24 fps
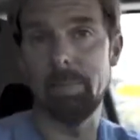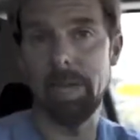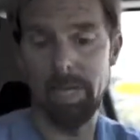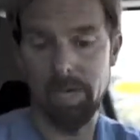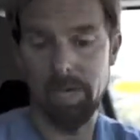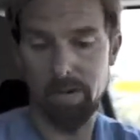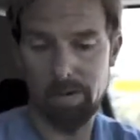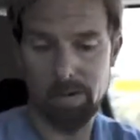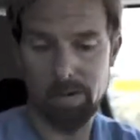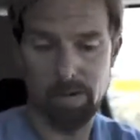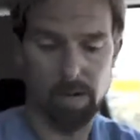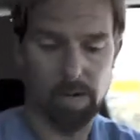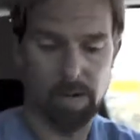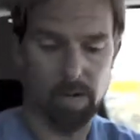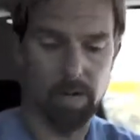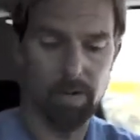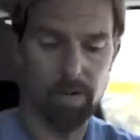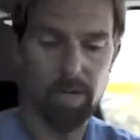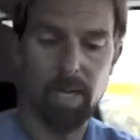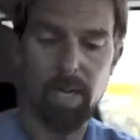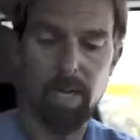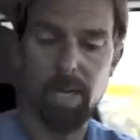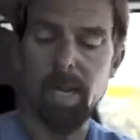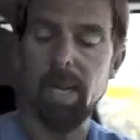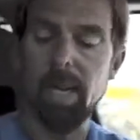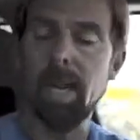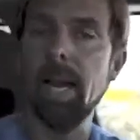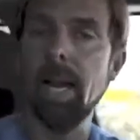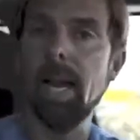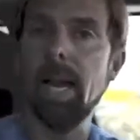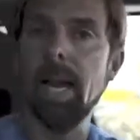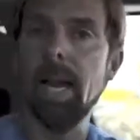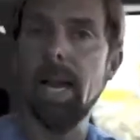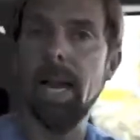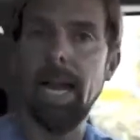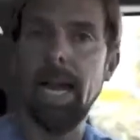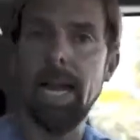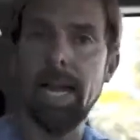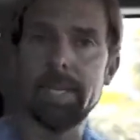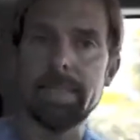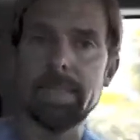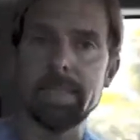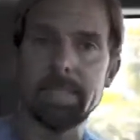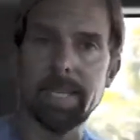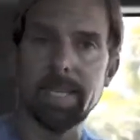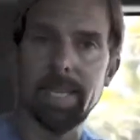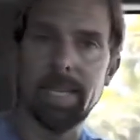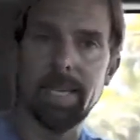my car.
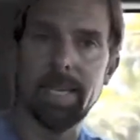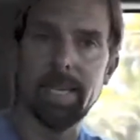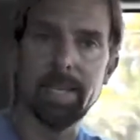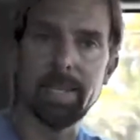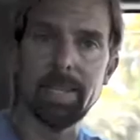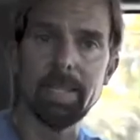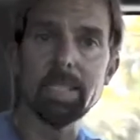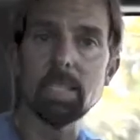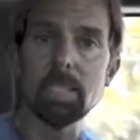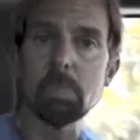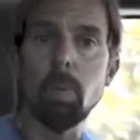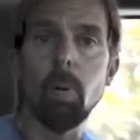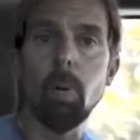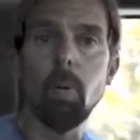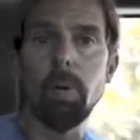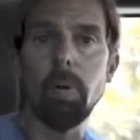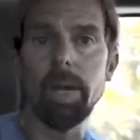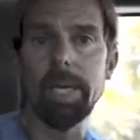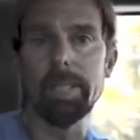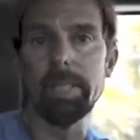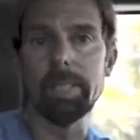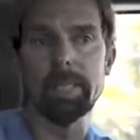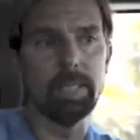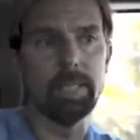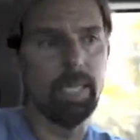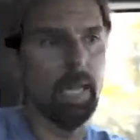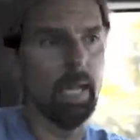At this point,